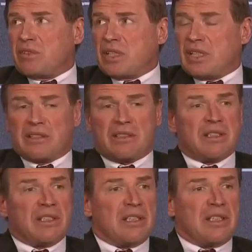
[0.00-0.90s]
Okay?
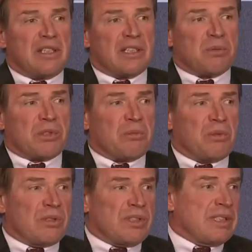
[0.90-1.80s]
That's what the
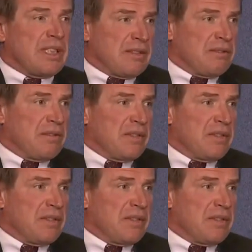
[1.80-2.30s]
polls say.